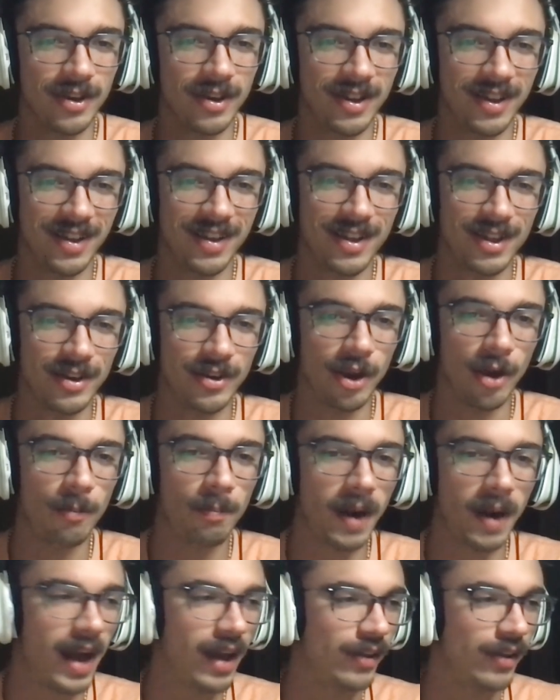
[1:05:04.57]
no, no
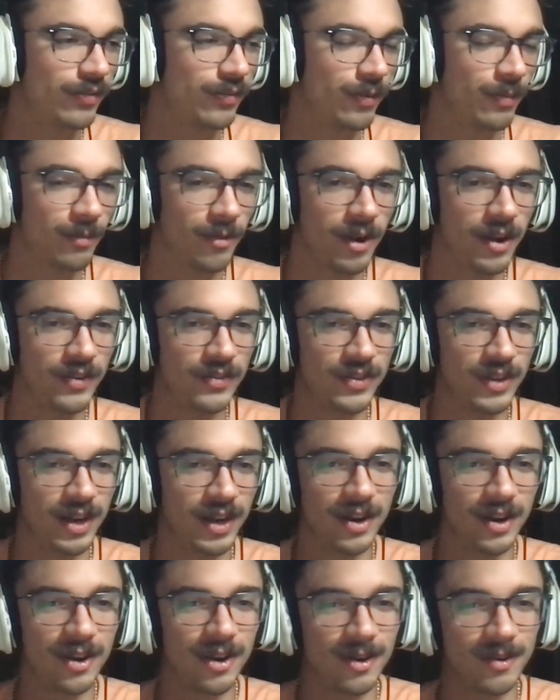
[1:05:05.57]
bias from Grayson
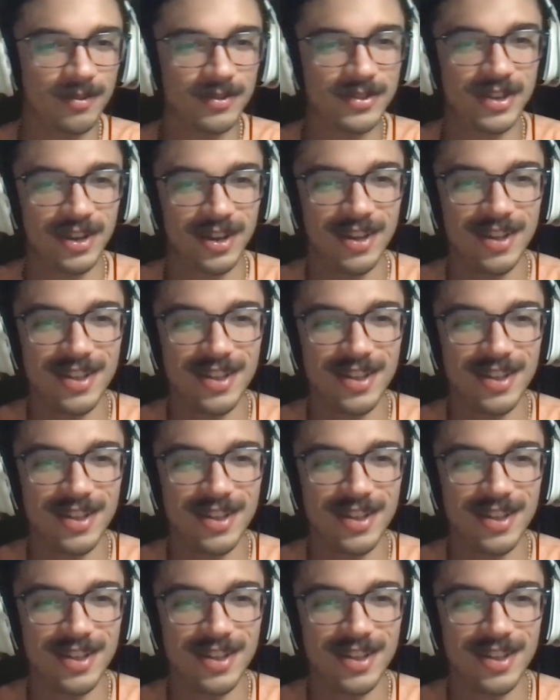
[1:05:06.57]
at all.